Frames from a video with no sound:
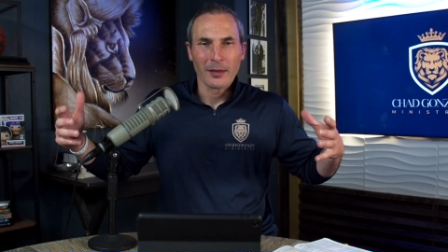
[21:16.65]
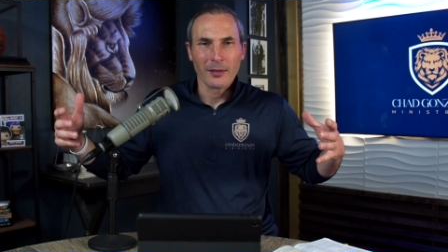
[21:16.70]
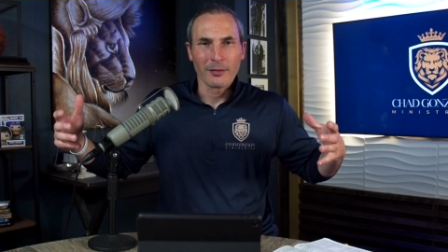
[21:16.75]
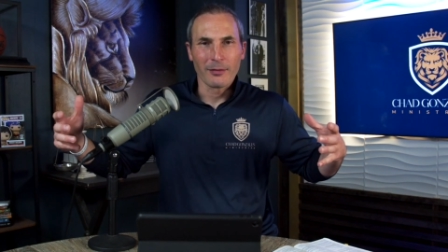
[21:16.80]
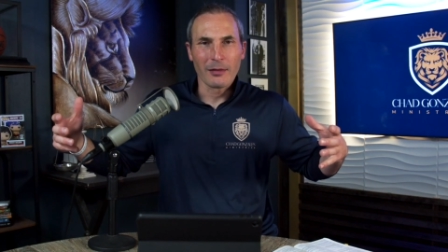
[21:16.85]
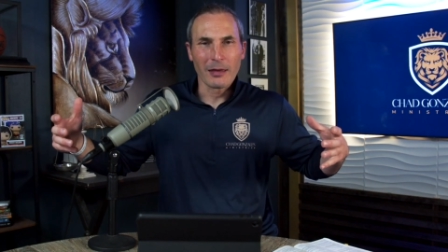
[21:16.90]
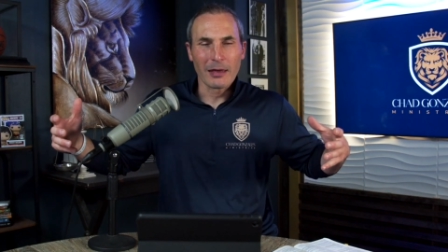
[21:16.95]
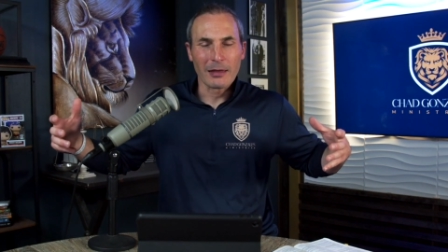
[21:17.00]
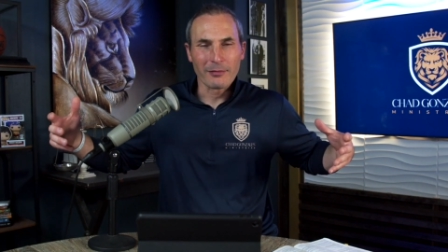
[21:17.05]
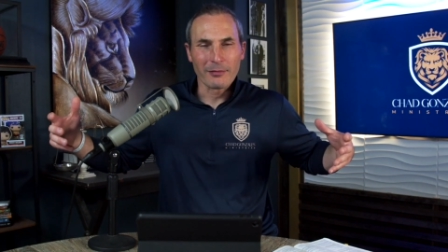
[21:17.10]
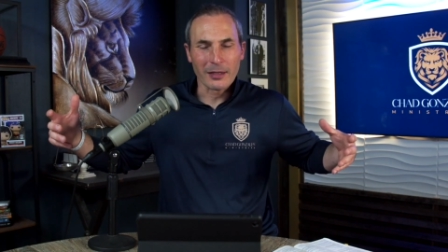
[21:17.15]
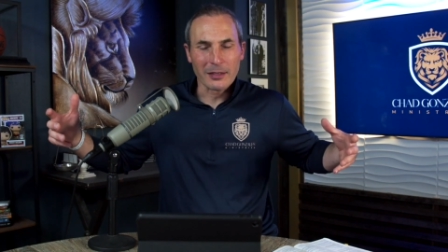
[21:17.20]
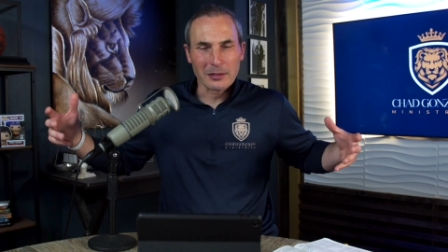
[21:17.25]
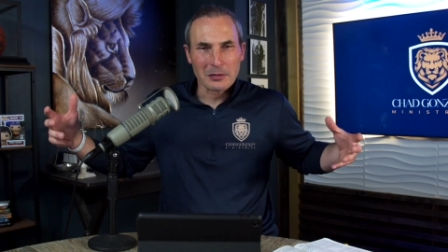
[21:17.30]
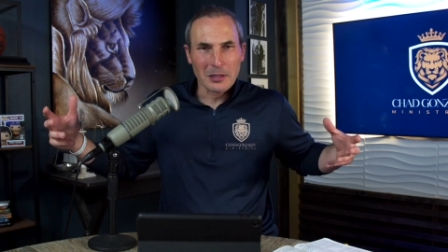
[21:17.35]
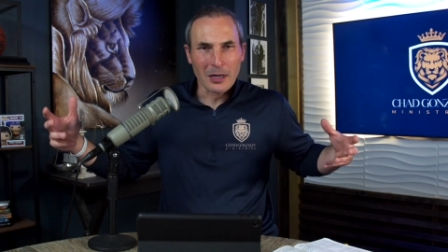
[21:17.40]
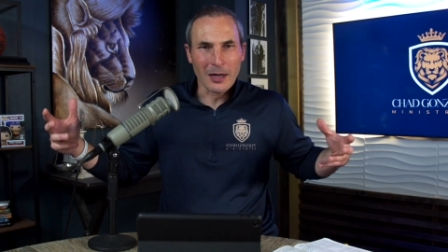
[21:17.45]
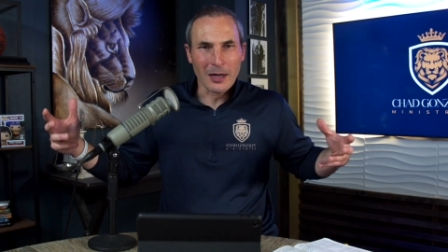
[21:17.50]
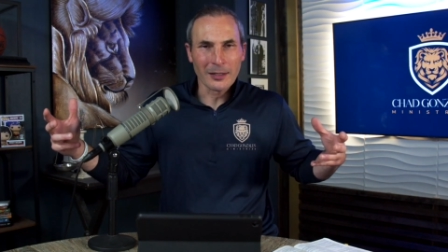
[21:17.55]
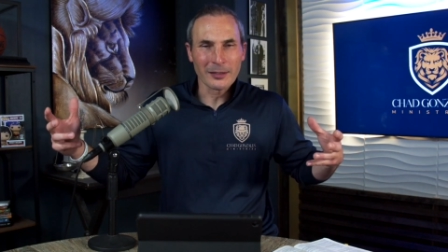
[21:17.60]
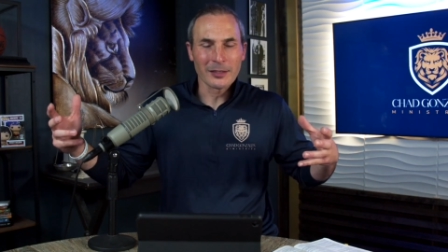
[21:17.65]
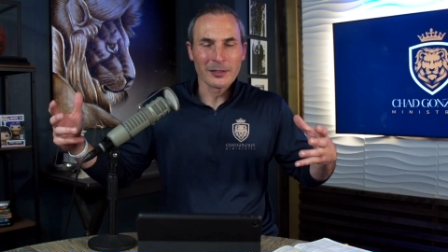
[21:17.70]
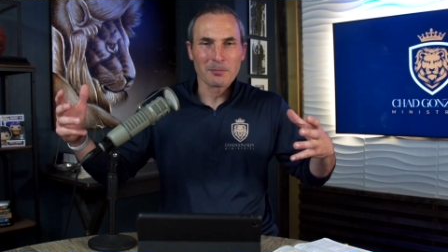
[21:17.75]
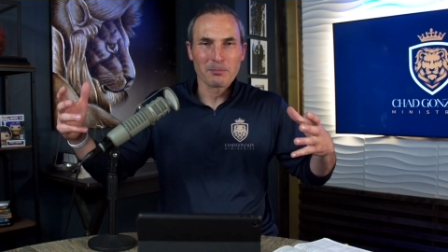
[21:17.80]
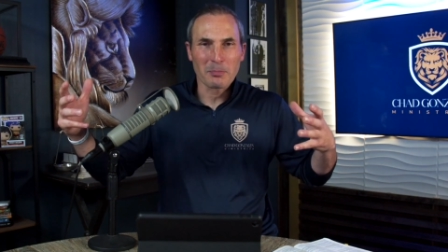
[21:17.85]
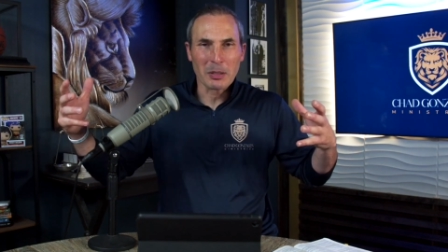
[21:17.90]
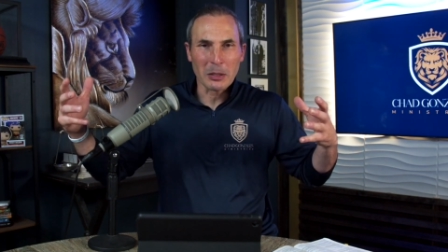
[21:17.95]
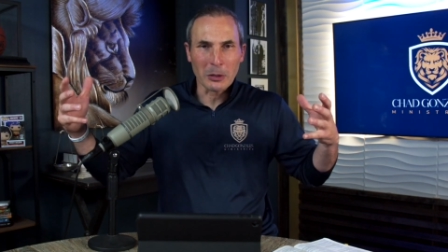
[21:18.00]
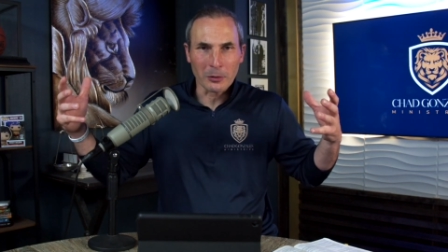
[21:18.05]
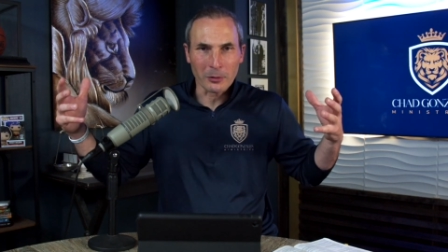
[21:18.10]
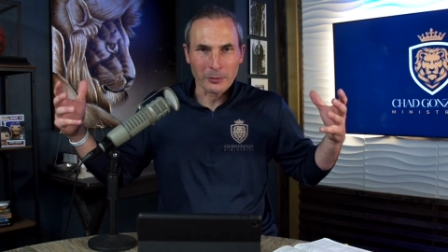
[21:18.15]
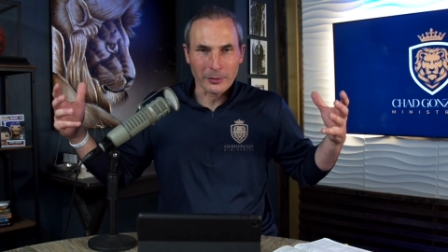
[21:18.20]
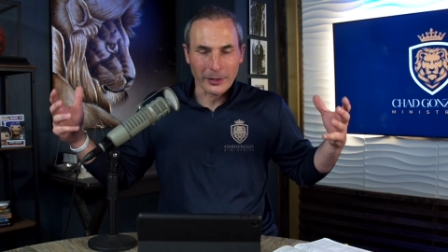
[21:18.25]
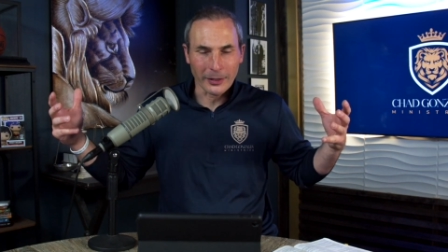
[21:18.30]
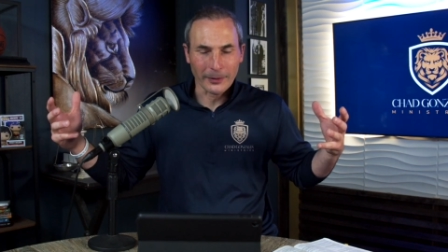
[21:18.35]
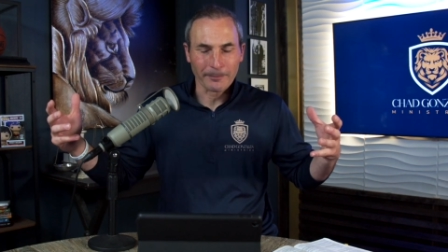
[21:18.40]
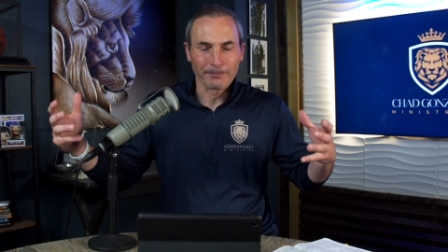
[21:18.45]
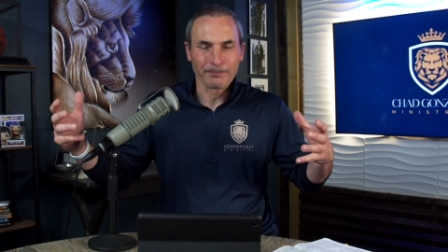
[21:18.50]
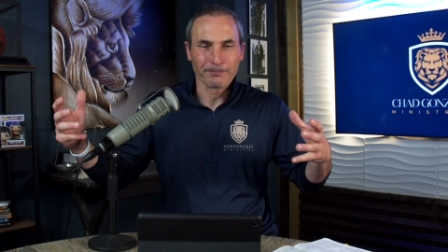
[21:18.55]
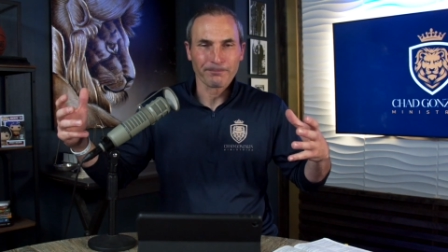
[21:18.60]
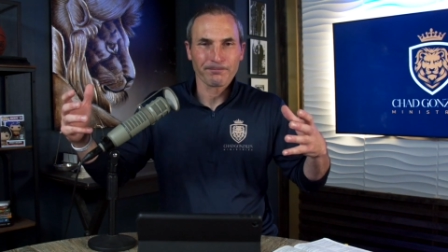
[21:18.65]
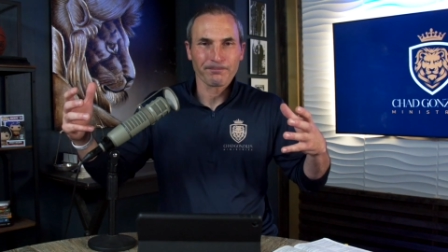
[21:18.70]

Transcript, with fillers: that, that God is building